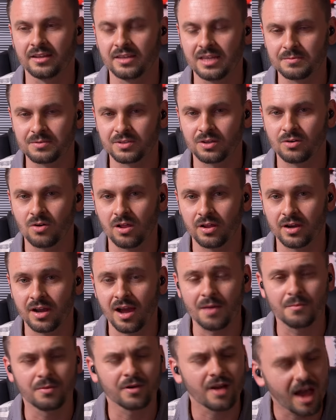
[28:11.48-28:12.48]
and he keeps the quality
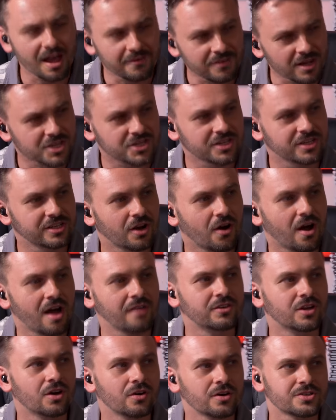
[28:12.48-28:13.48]
high. But I've actually, you know,
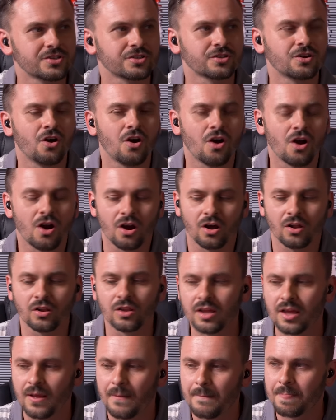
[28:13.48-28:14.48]
I've noticed
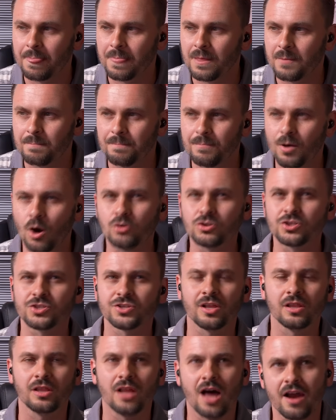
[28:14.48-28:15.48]
Karl
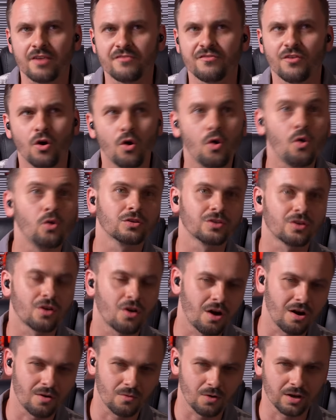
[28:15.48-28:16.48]
posts a lot of
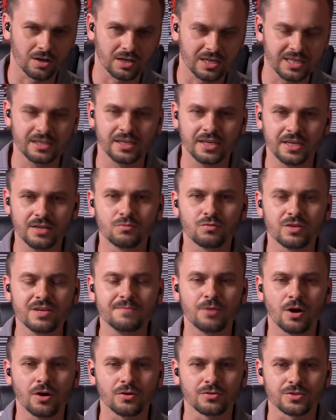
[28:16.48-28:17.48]
older artwork. He he
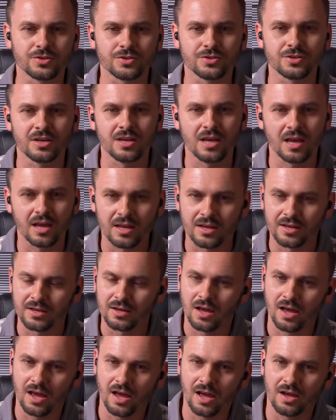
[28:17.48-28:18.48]
reposts.
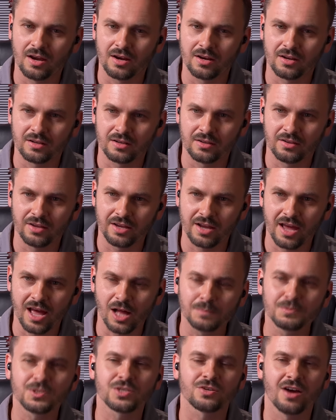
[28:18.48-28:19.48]
And it
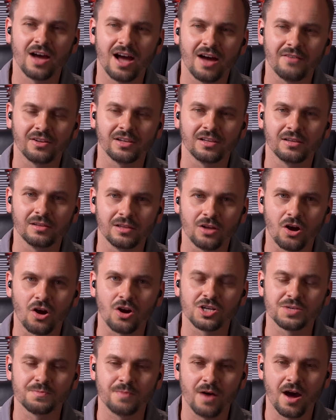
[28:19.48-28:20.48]
helps to have a
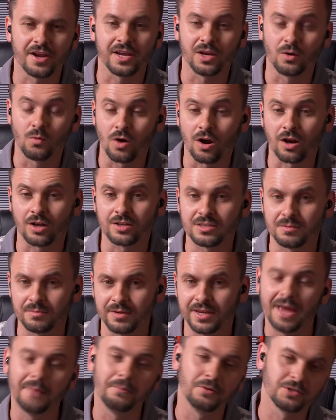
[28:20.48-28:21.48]
large body of work to
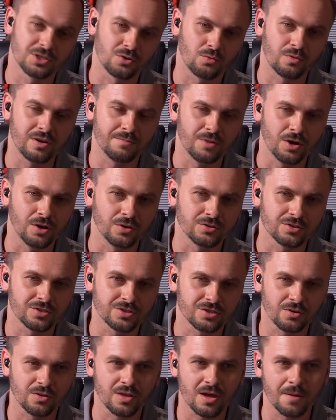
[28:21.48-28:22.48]
be able to repost
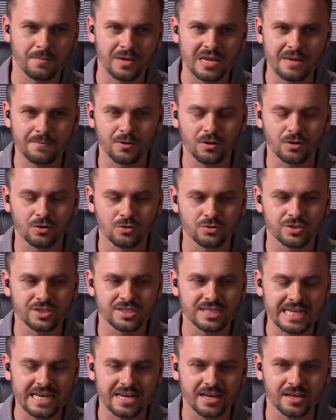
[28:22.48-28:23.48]
so that people who
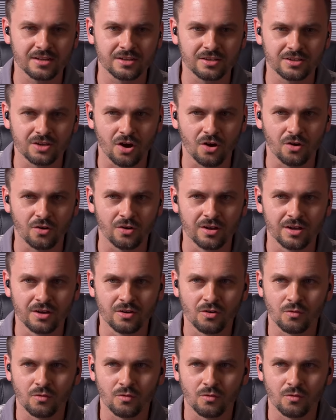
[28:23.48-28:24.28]
see it don't